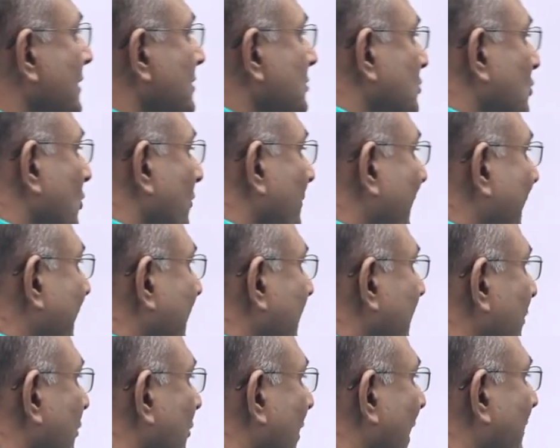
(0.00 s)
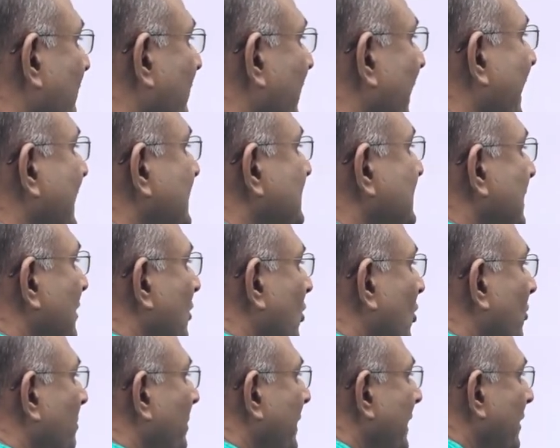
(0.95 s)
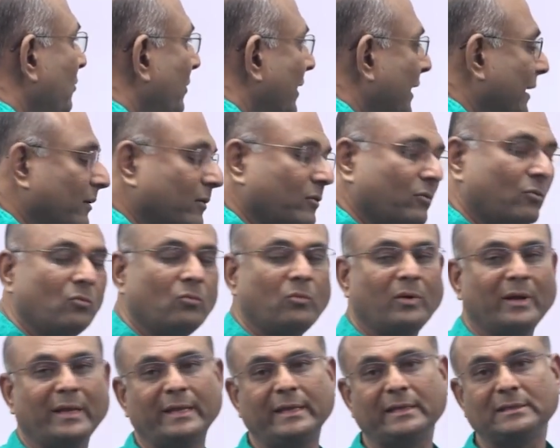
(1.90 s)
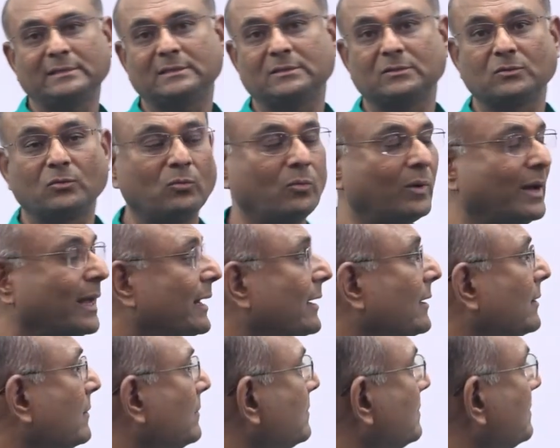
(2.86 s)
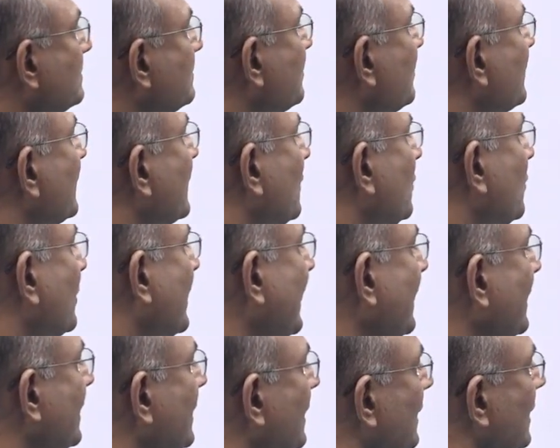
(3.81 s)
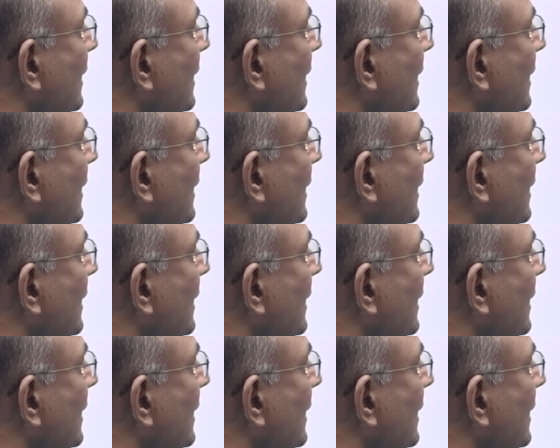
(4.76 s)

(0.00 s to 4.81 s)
So when you have A0, B1, Y is 1. Okay.